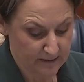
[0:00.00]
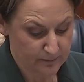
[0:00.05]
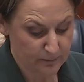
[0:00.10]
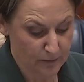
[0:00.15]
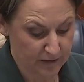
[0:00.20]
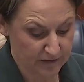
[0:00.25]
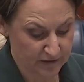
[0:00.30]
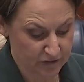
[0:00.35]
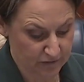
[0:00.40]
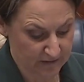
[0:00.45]

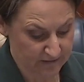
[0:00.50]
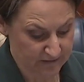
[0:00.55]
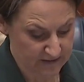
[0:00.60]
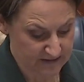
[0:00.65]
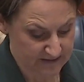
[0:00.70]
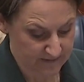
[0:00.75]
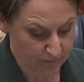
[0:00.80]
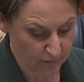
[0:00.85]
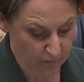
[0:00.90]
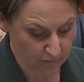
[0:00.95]
monitoring the
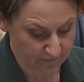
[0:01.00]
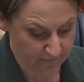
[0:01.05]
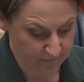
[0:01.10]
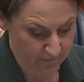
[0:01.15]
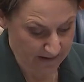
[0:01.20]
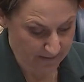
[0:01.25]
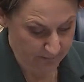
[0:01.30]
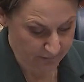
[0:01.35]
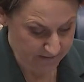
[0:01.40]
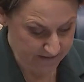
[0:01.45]
support
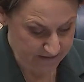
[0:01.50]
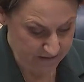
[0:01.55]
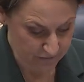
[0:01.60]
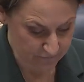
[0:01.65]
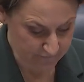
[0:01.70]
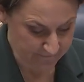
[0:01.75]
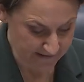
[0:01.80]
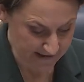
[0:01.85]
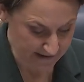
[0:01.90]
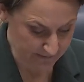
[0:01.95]
for
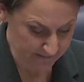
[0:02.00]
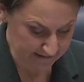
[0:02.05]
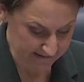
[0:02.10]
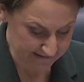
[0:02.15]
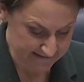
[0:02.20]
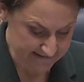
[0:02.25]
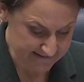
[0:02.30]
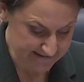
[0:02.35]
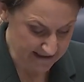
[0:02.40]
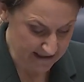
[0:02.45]
Aboriginal
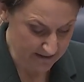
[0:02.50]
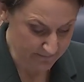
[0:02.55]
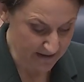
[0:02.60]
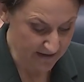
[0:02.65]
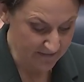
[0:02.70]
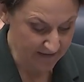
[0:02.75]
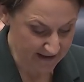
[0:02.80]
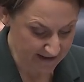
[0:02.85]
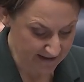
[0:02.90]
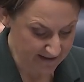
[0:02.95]
families, and
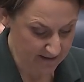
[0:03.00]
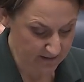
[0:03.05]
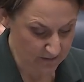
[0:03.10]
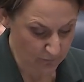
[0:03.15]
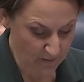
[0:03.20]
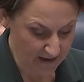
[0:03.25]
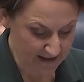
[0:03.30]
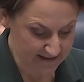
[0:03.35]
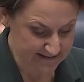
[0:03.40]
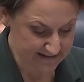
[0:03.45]

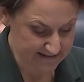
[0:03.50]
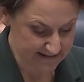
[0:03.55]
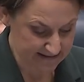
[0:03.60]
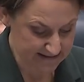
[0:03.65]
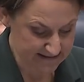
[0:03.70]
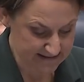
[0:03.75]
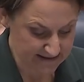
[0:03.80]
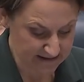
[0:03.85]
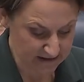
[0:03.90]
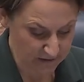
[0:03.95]
WACS is
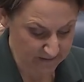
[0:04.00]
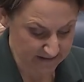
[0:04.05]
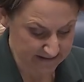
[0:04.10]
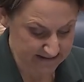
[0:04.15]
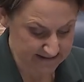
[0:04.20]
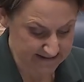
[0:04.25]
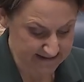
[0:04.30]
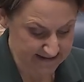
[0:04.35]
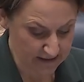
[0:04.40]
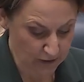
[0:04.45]
continuing
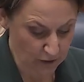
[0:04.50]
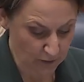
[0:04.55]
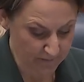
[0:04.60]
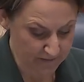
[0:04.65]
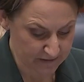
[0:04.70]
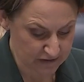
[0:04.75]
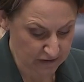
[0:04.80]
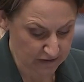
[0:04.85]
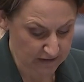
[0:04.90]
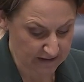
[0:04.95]
to seek
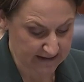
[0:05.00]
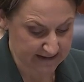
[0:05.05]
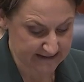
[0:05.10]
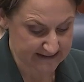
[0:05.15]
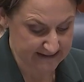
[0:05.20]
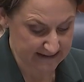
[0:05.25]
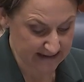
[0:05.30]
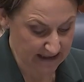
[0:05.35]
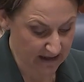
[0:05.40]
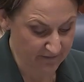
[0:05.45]

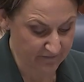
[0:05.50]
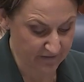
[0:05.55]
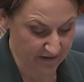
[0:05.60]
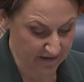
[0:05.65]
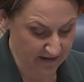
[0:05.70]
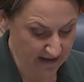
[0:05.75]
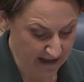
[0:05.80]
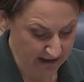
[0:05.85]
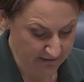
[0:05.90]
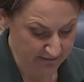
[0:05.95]
opportunities to cover
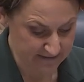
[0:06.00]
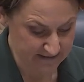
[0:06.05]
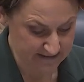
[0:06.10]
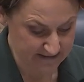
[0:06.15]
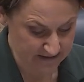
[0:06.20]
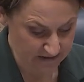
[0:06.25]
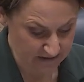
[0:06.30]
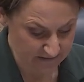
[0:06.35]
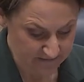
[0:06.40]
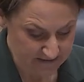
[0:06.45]
the current
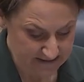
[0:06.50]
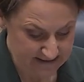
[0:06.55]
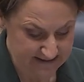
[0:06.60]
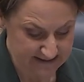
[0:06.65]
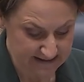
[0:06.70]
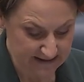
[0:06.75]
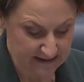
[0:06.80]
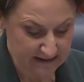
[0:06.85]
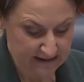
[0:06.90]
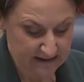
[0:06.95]

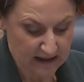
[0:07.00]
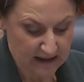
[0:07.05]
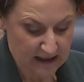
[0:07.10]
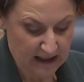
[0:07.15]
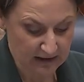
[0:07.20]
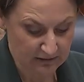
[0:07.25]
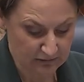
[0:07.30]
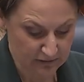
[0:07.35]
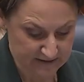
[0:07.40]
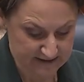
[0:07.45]
service
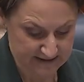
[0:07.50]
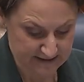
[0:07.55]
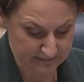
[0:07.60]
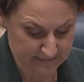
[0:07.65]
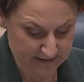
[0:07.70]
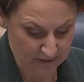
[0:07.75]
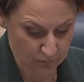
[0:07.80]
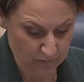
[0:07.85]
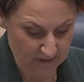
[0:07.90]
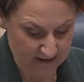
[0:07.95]
across the
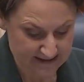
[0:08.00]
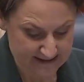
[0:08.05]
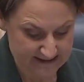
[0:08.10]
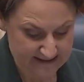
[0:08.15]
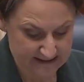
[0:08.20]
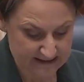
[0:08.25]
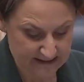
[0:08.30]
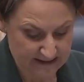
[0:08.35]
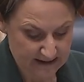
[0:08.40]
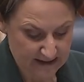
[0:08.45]

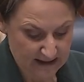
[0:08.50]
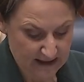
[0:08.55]
Midwest,